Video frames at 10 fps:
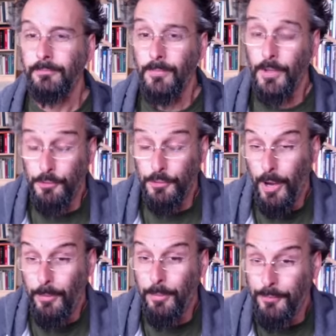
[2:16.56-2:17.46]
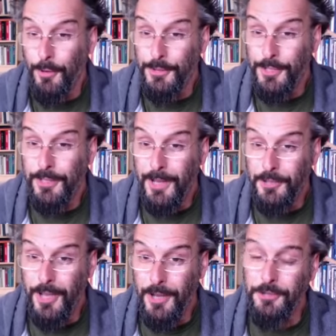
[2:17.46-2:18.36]
you should probably focus on
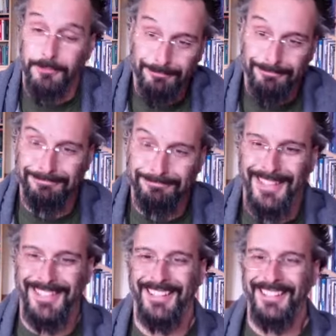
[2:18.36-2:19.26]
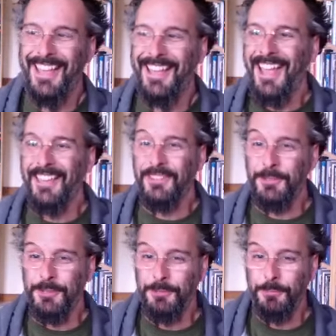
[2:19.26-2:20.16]
education. And this
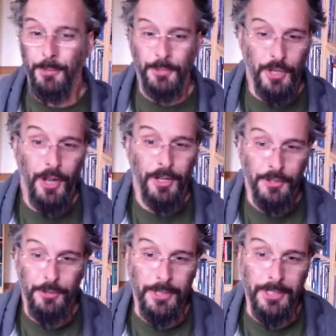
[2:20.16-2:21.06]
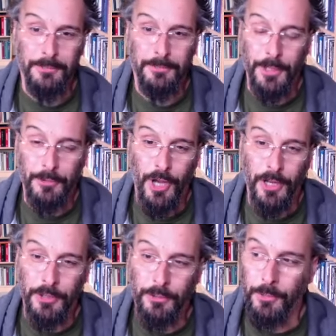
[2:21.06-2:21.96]
was what John Dewey
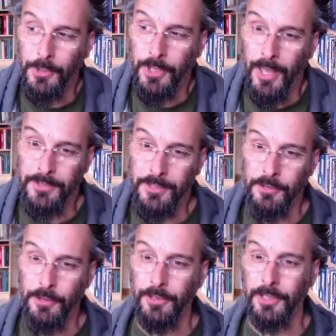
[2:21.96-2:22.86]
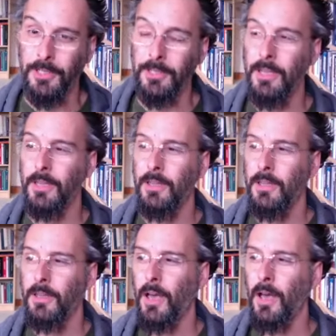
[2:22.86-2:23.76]
realized this early,
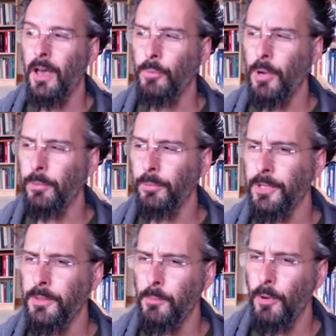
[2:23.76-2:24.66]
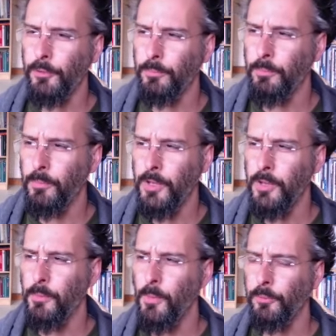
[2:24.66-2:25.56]
probably in
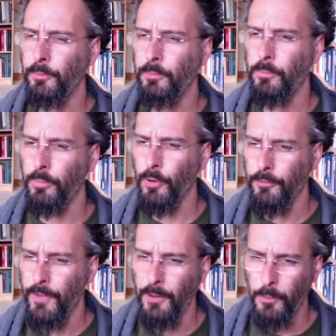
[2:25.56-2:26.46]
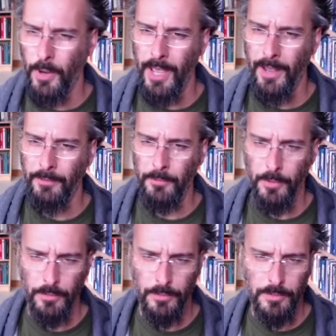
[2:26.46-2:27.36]
the most profound way
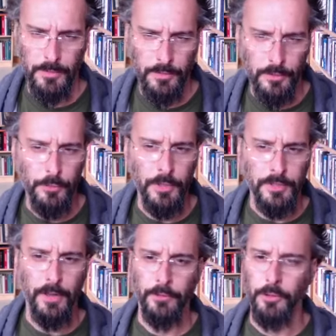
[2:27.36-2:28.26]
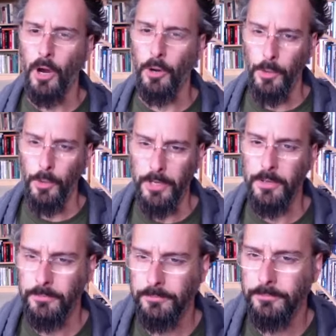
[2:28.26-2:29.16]
soonest after Darwin,
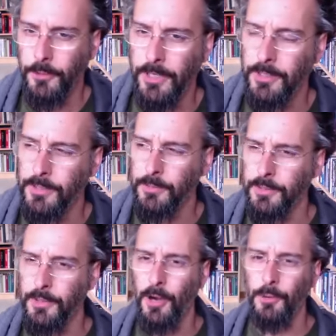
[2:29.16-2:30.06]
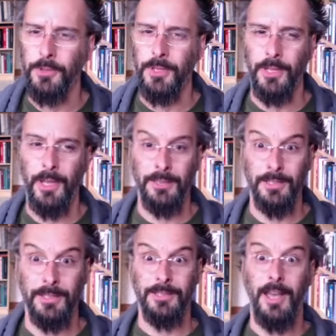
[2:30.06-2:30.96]
right? Because it was Darwin that got
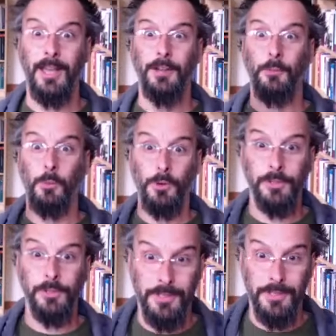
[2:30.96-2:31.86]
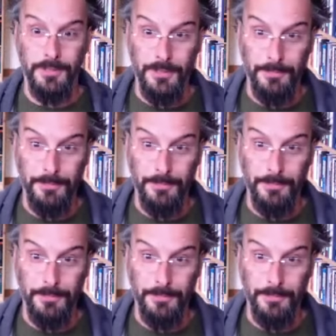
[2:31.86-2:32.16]
the entire world system